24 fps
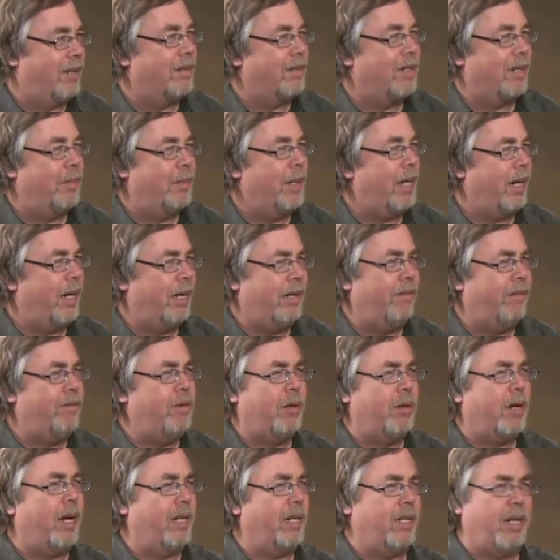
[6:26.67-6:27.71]
He was like, "Man, I love
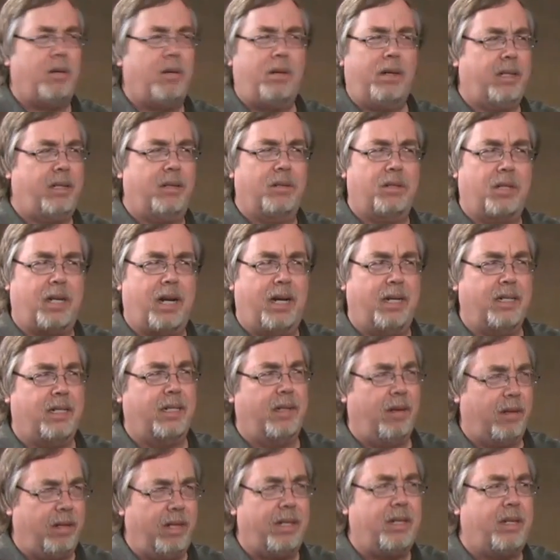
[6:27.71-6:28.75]
you guys. I don't like those guys,
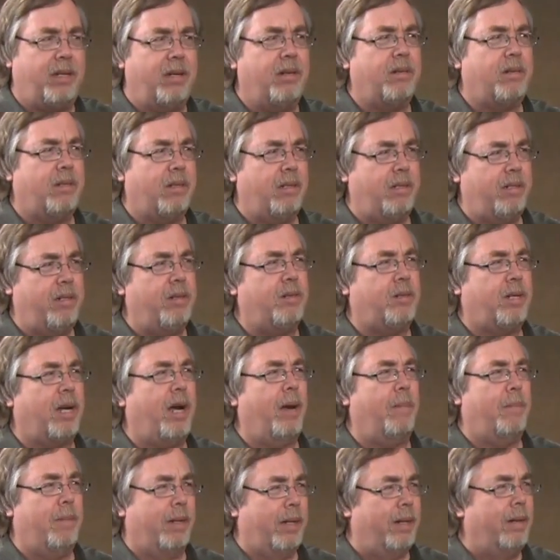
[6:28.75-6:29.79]
and I like your
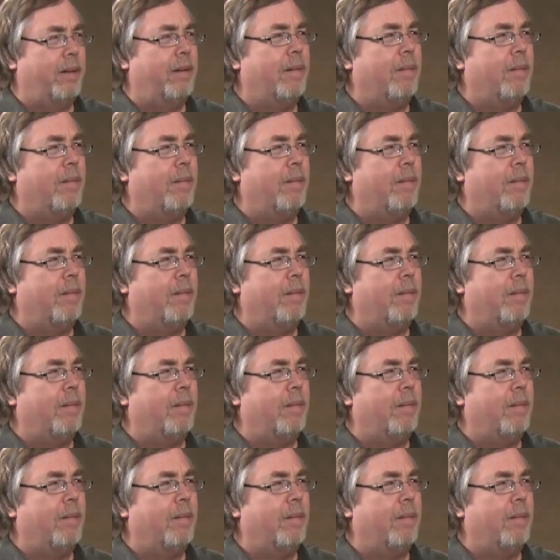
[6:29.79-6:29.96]
type.